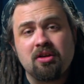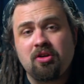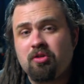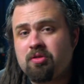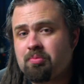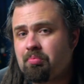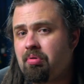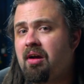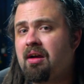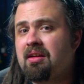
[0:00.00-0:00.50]

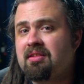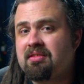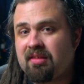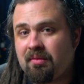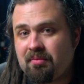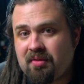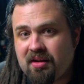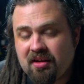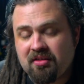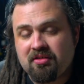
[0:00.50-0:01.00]
use
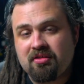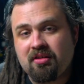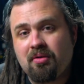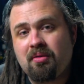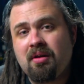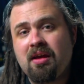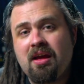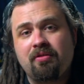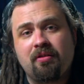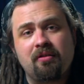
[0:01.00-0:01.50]
proximity.
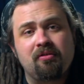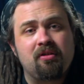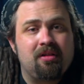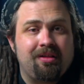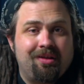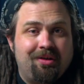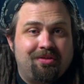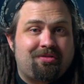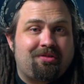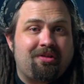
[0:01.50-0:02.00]
So the
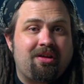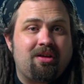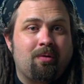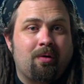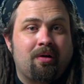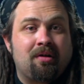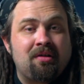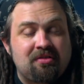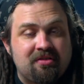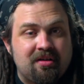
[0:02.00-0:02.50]
closer
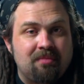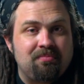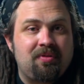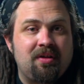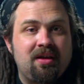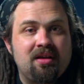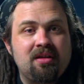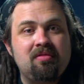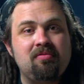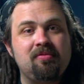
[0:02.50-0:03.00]
you are to
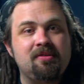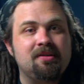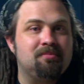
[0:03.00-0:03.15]
something,